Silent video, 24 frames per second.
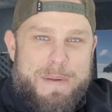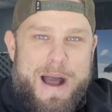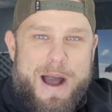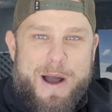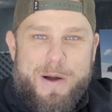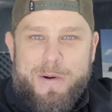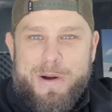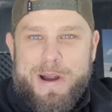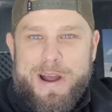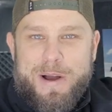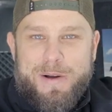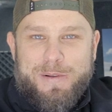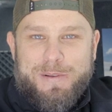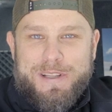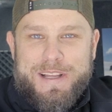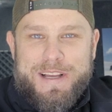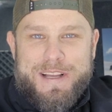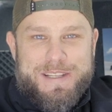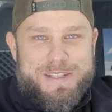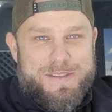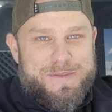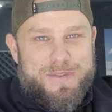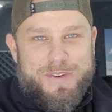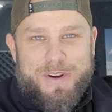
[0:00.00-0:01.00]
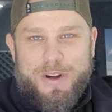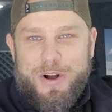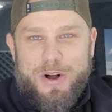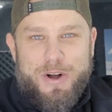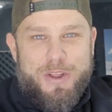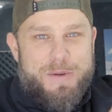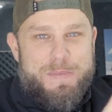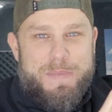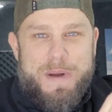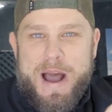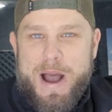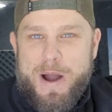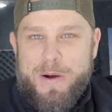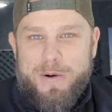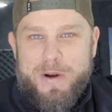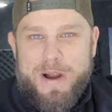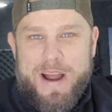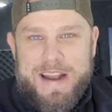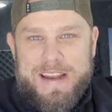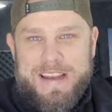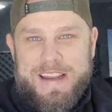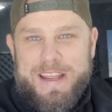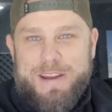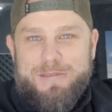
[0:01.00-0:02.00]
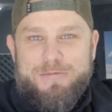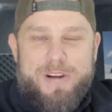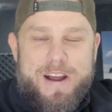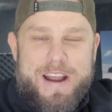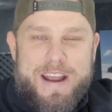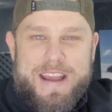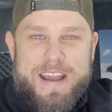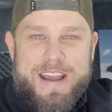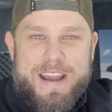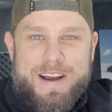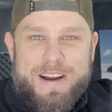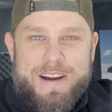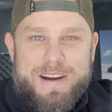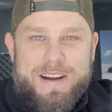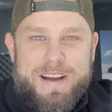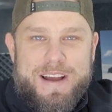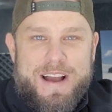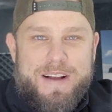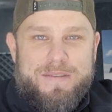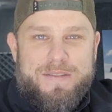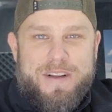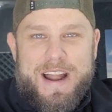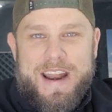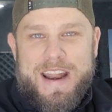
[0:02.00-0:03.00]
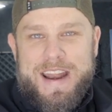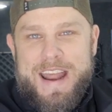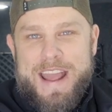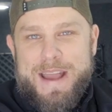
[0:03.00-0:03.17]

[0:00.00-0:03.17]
power outlets for all the power I need right here. I've got an